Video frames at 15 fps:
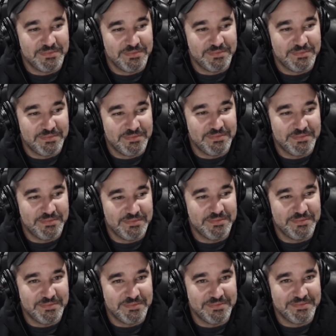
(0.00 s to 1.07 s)

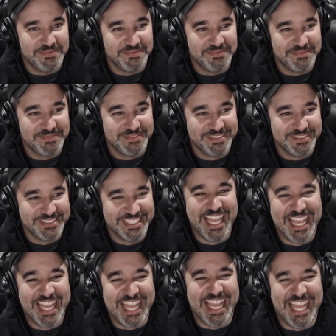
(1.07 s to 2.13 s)

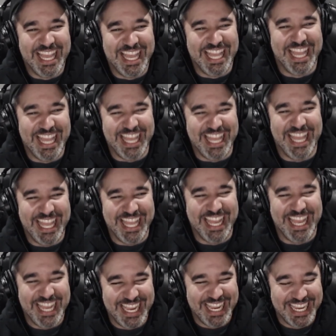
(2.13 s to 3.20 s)

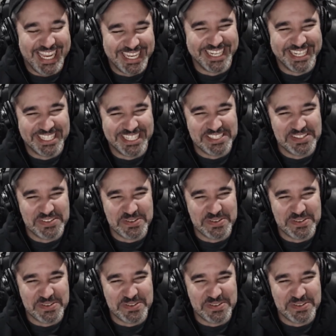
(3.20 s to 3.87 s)
(not speaking)